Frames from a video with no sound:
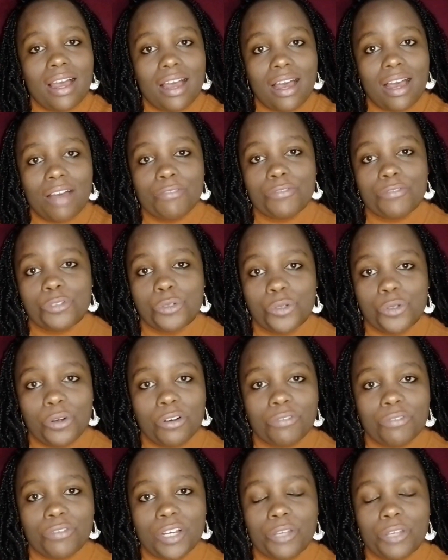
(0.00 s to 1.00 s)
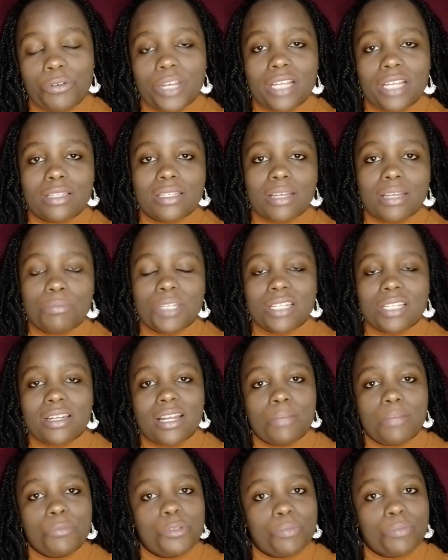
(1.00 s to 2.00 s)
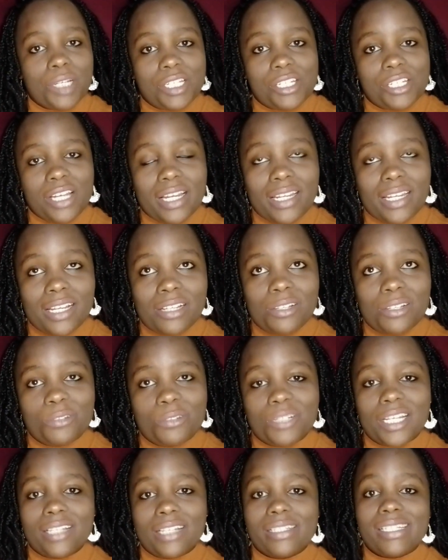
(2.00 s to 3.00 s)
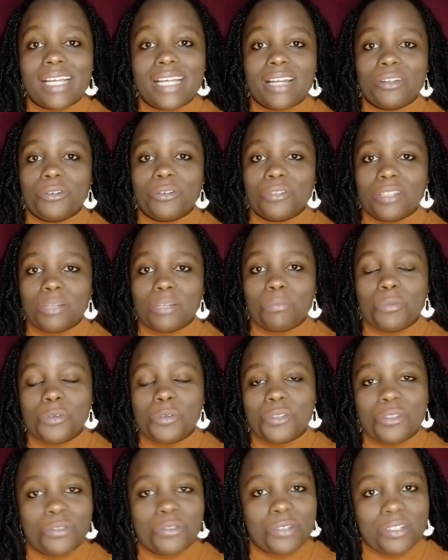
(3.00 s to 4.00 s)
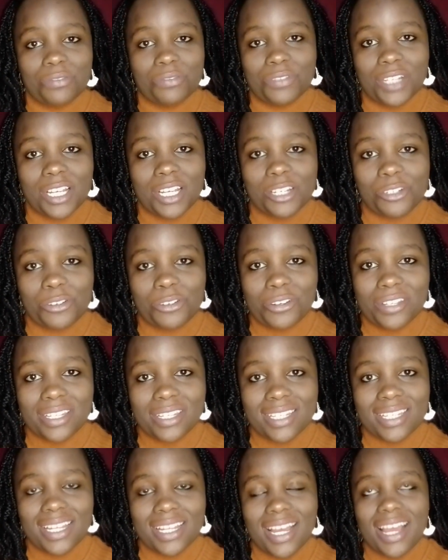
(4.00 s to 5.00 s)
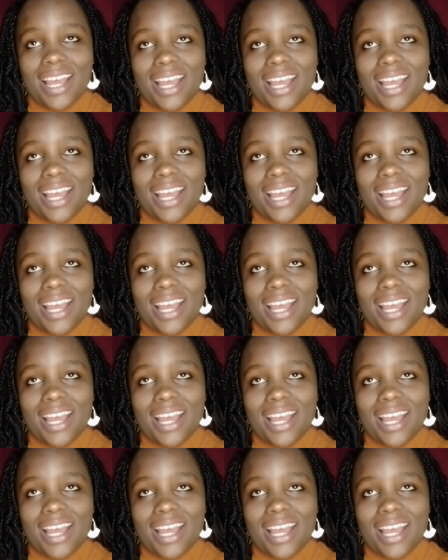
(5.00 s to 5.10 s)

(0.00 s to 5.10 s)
have to offer, you can subscribe to my channel, you can turn on the post notifications,